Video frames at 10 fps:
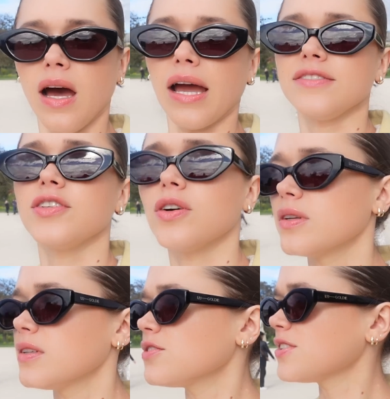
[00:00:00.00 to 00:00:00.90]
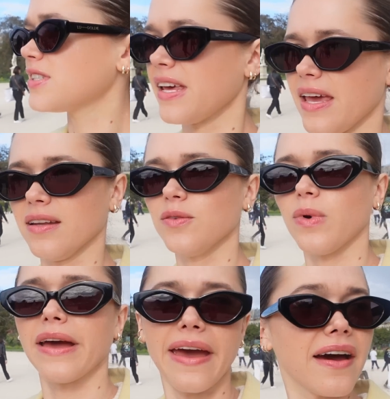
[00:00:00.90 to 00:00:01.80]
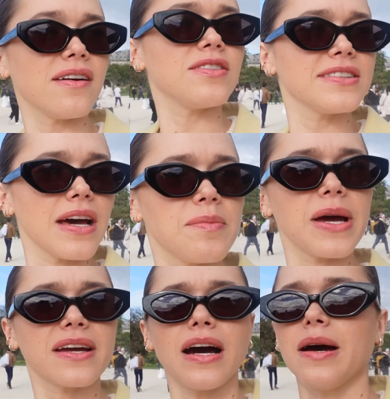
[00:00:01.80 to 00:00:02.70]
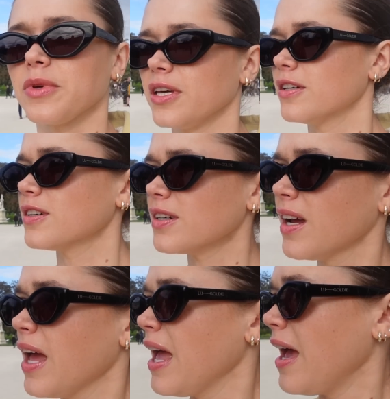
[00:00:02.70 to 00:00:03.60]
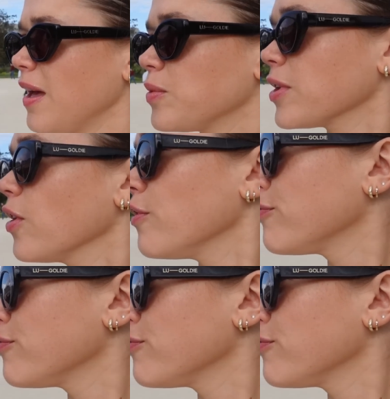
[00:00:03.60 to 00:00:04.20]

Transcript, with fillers: I don't understand why every time I come here and we go